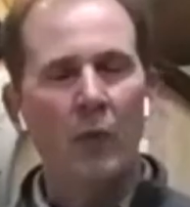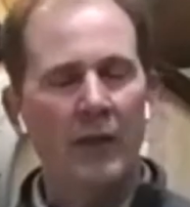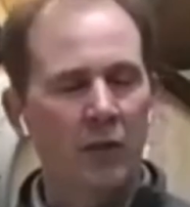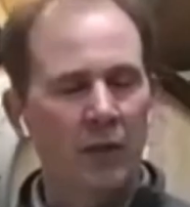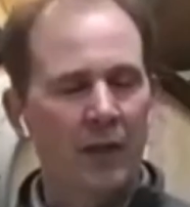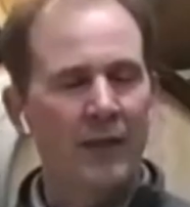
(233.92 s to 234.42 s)

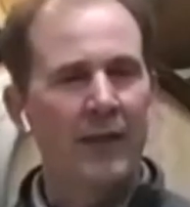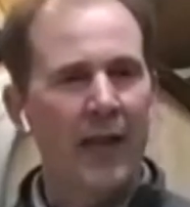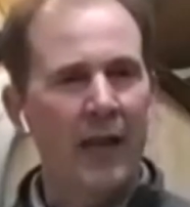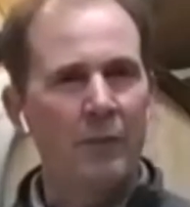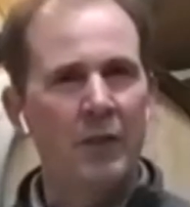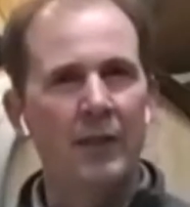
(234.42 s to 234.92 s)
When you look at
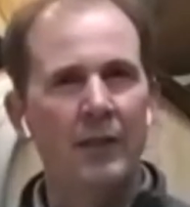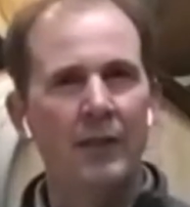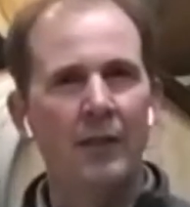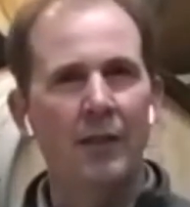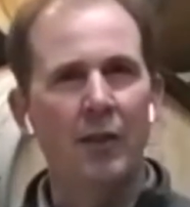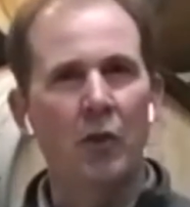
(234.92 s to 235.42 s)
the names of
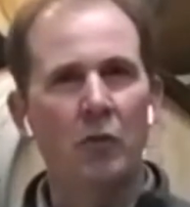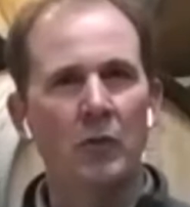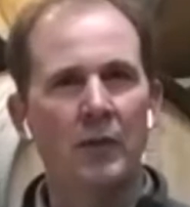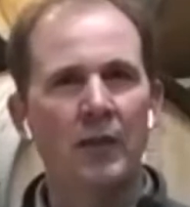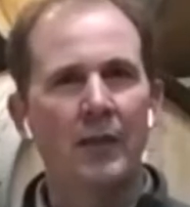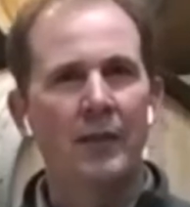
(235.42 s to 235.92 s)
these
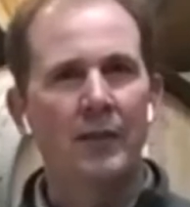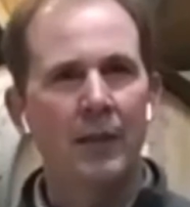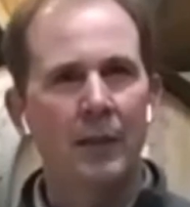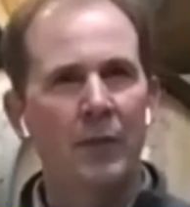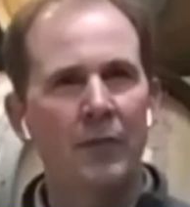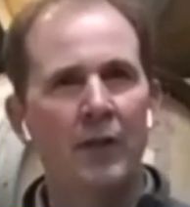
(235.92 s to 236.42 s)
clones,
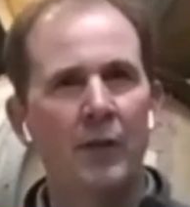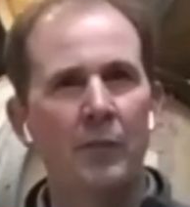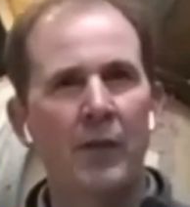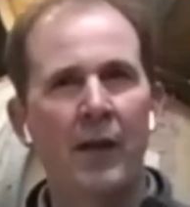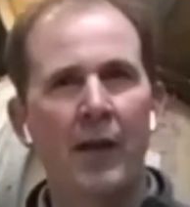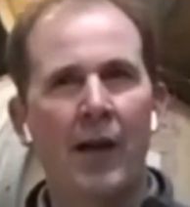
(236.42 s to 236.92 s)
some of
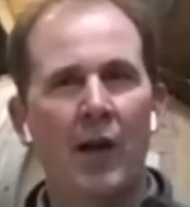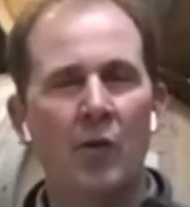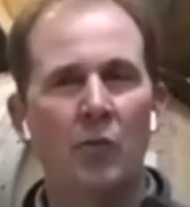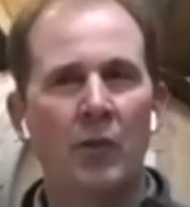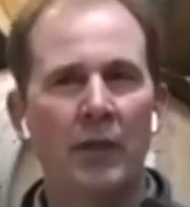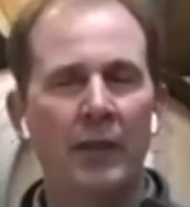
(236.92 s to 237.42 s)
them
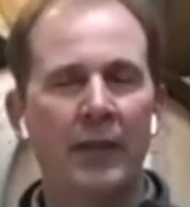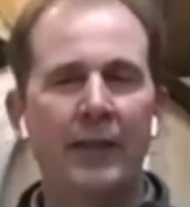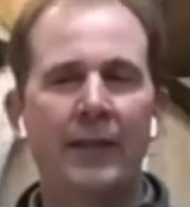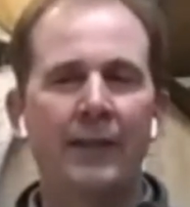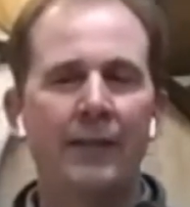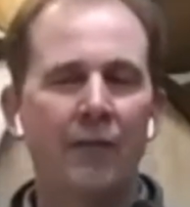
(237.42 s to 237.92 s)
are
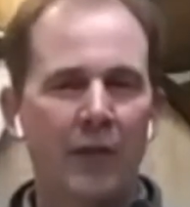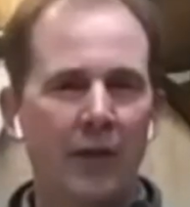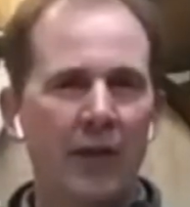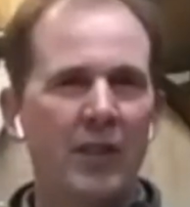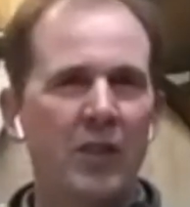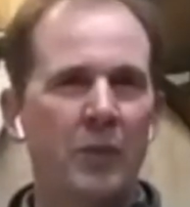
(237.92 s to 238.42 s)
really
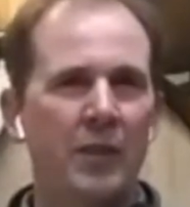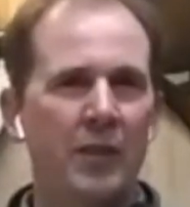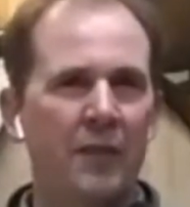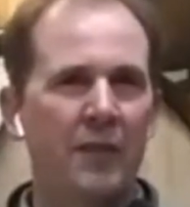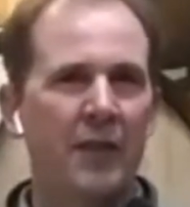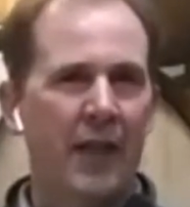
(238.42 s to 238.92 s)
very
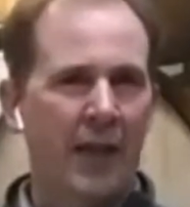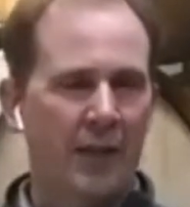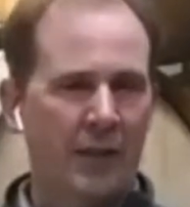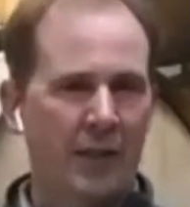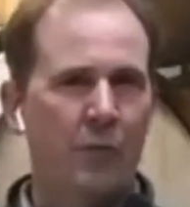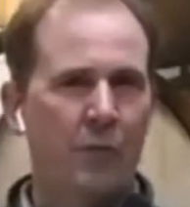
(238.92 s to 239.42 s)
specific
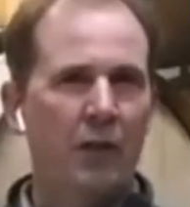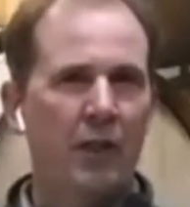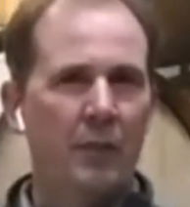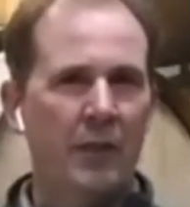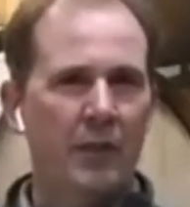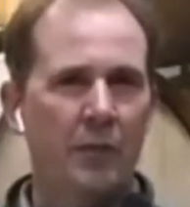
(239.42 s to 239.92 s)
and can
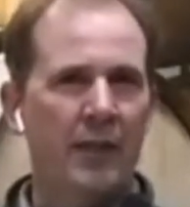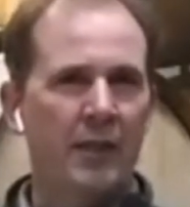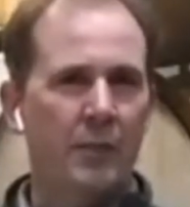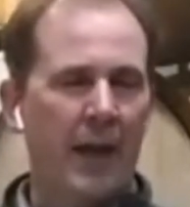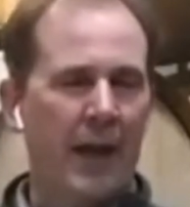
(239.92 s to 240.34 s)
really be traced